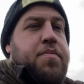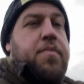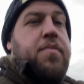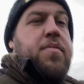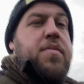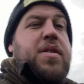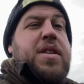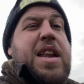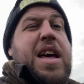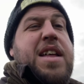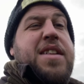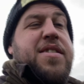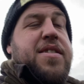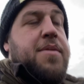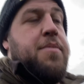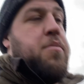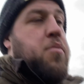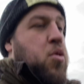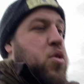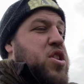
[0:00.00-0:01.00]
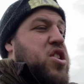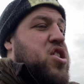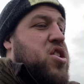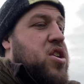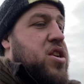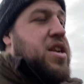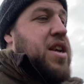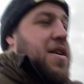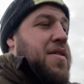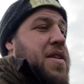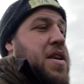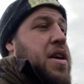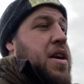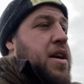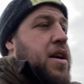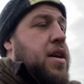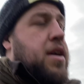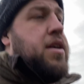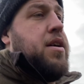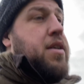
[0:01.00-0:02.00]
let some moisture down
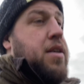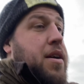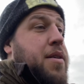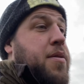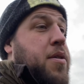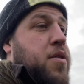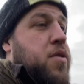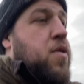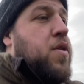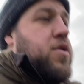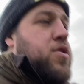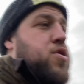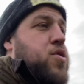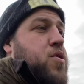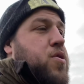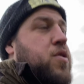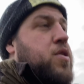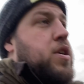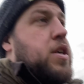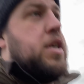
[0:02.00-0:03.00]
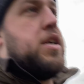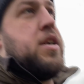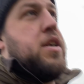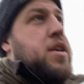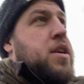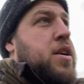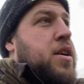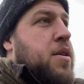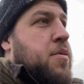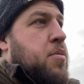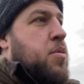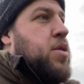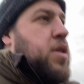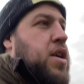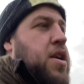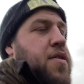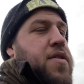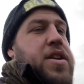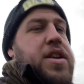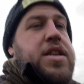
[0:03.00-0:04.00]
here, I'm not quite sure. But
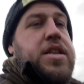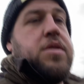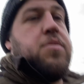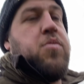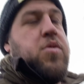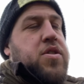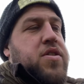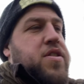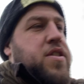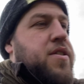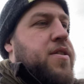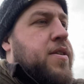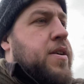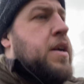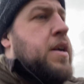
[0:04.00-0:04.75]
currently it doesn't want to.